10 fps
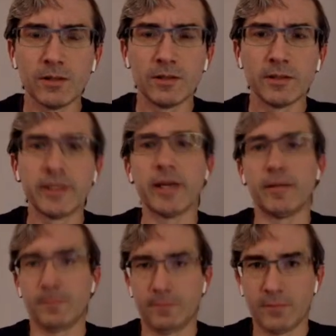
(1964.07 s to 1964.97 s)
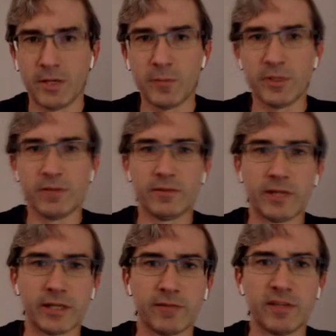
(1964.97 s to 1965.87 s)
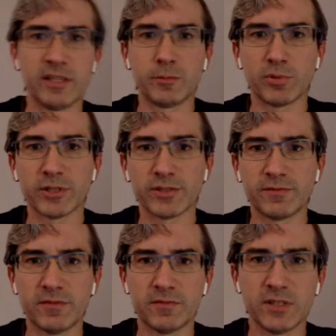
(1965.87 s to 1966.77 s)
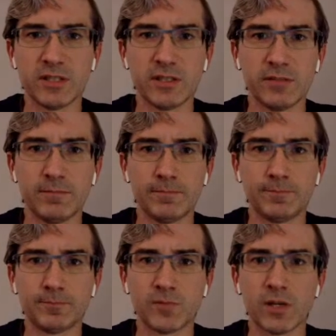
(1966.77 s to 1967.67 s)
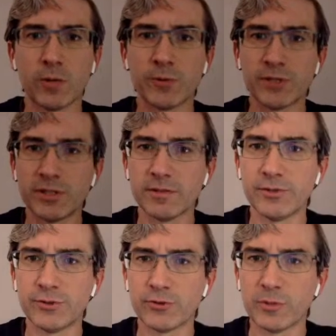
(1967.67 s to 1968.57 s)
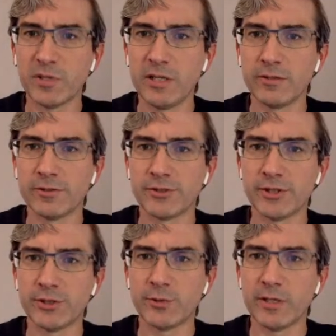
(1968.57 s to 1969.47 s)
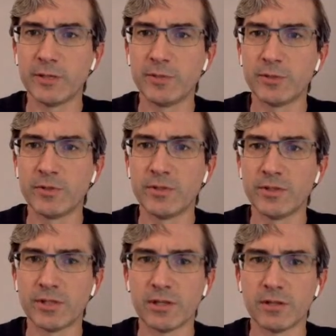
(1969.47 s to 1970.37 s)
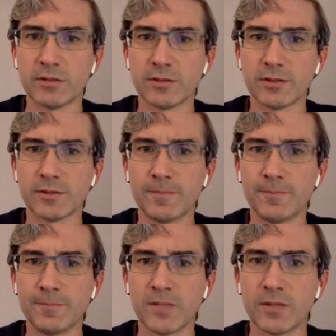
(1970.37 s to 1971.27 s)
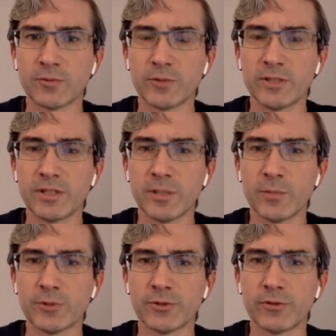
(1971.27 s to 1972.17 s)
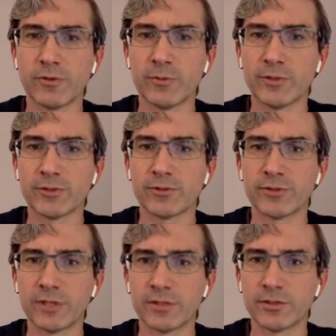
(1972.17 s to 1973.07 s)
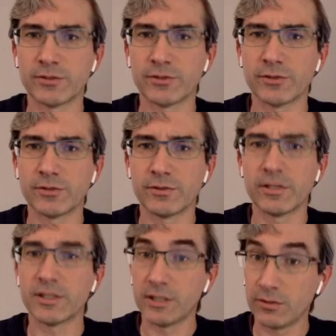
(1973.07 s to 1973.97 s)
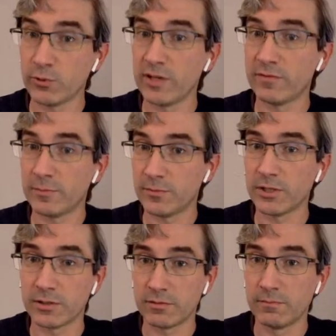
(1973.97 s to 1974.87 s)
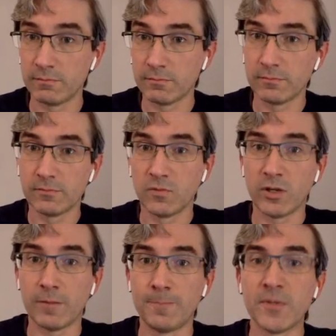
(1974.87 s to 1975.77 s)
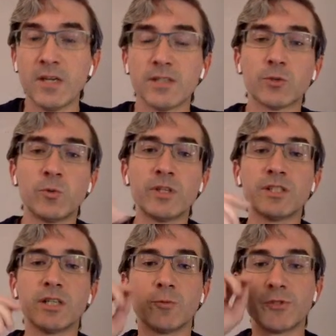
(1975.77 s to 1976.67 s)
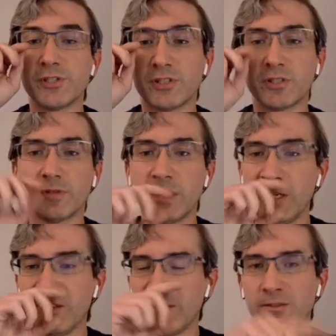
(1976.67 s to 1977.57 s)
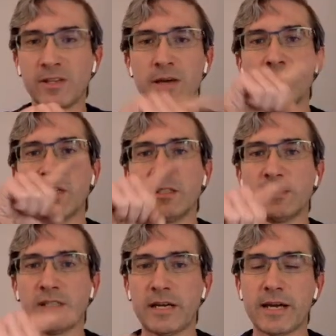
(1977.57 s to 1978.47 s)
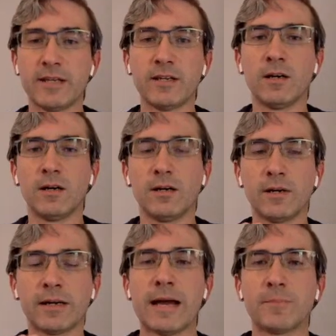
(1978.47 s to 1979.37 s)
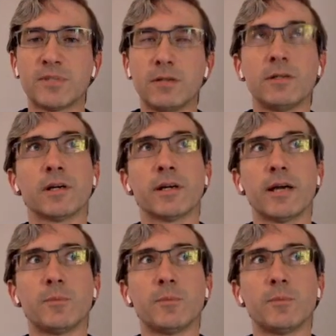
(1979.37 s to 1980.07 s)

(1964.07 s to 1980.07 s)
Yeah, ambient -80 to +50. A resistive strip heater situated between the cells, and 3 temperature thermistor sensors. Yeah, see, 3 of them. Yeah. So when they say a resistive heater, that means they had a Kapton, not Kapton,